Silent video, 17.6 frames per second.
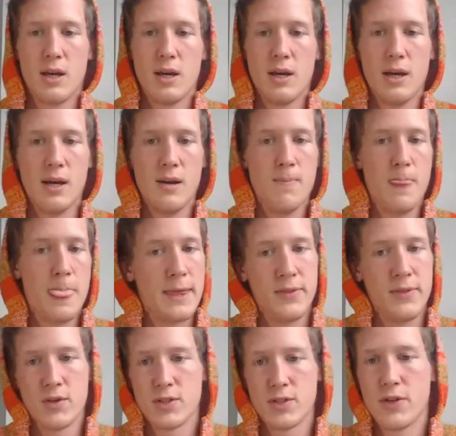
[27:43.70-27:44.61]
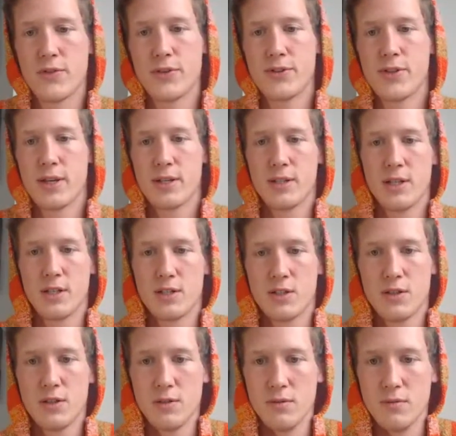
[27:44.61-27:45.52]
Um, and there's other techniques
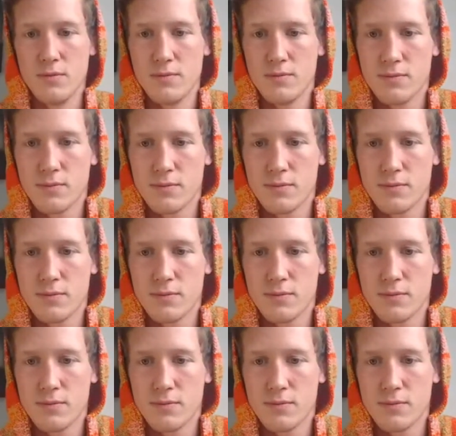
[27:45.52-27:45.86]
too.